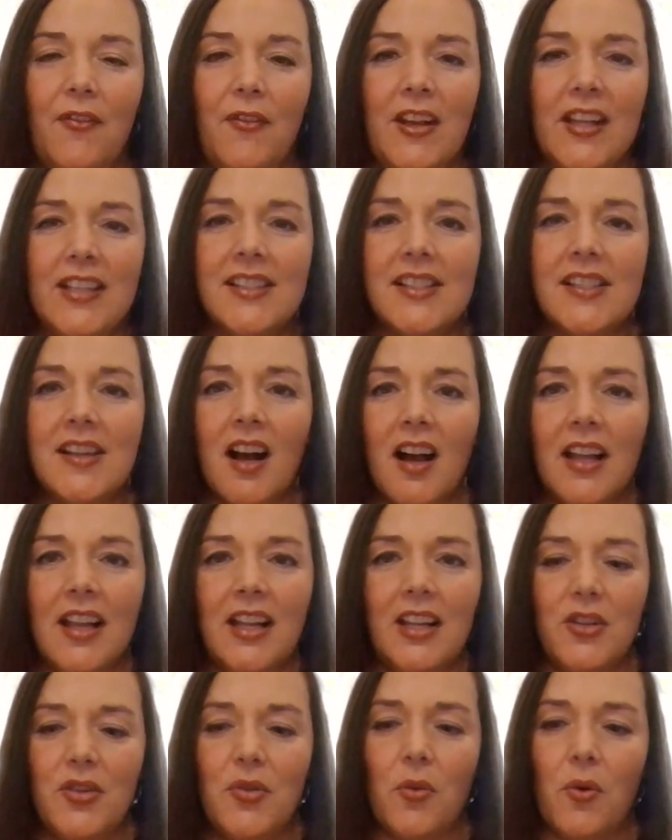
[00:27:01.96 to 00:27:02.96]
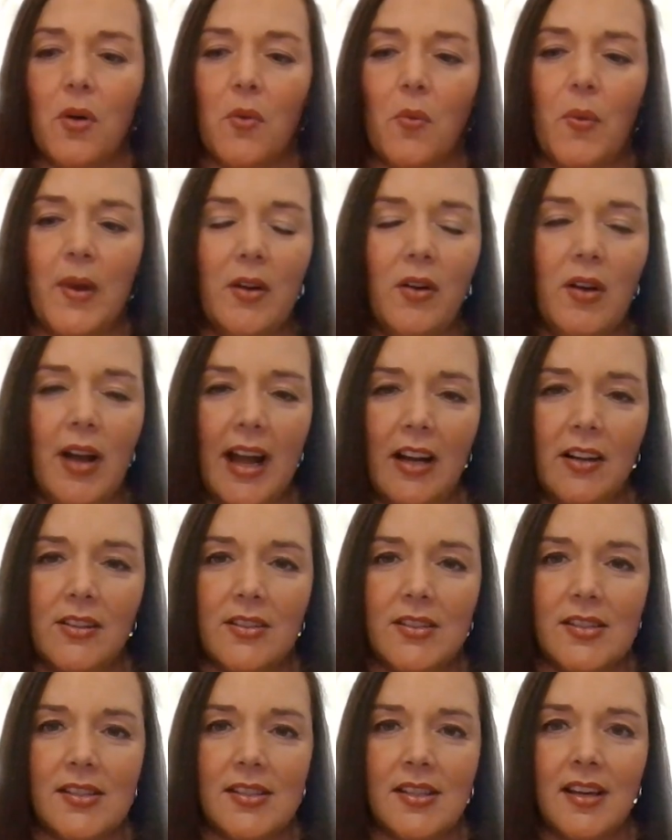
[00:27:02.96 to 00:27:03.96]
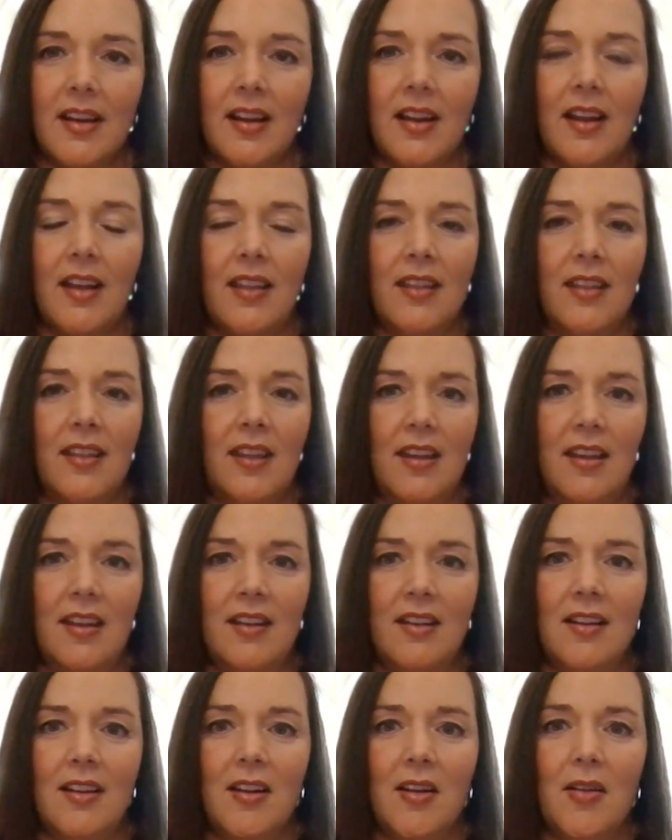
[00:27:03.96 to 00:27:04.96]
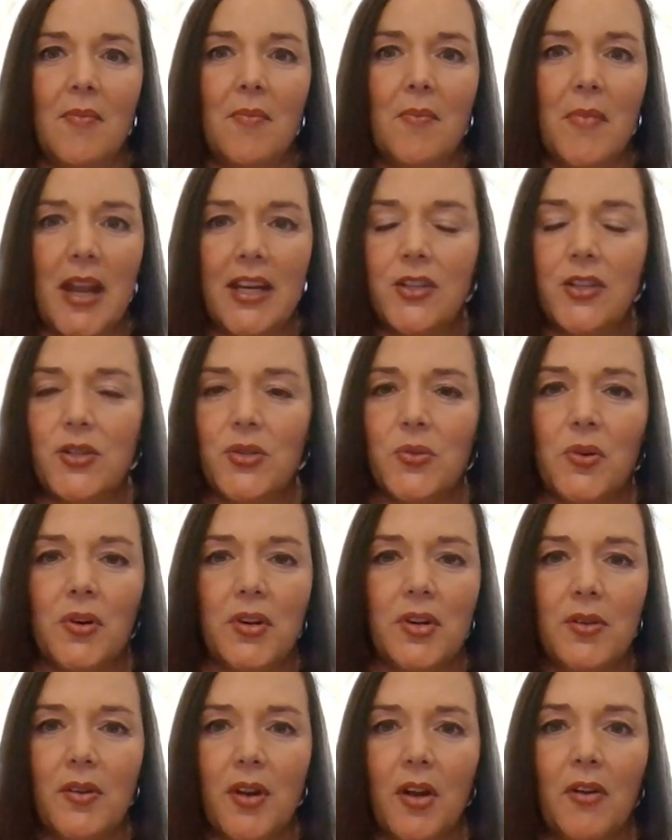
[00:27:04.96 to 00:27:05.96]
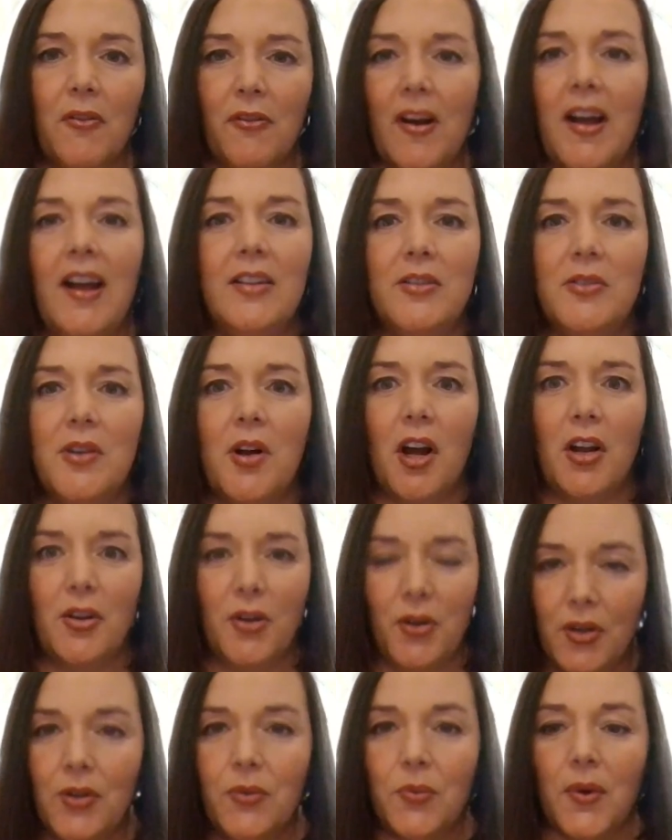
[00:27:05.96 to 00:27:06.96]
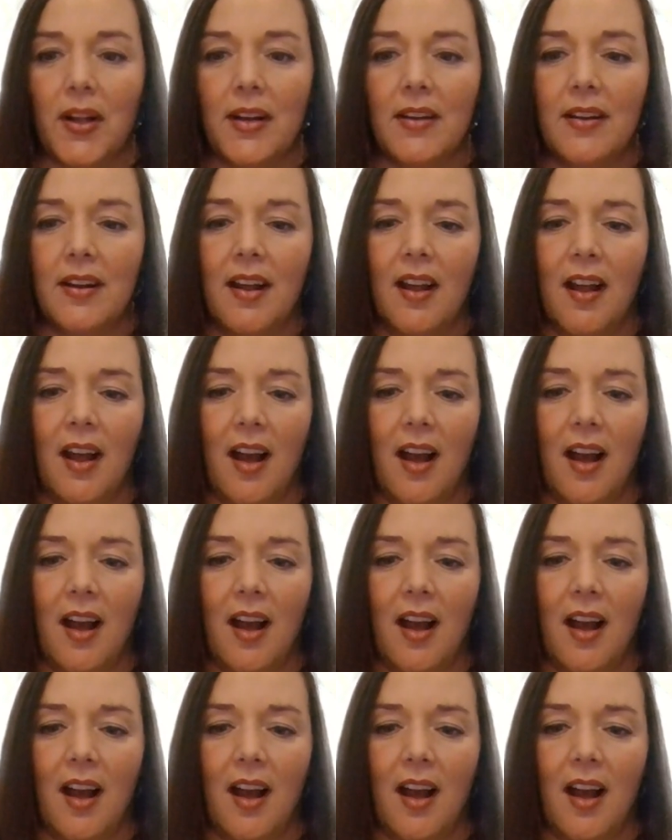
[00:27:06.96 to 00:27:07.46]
If it's not in your wheelhouse, then make sure you go find a good one.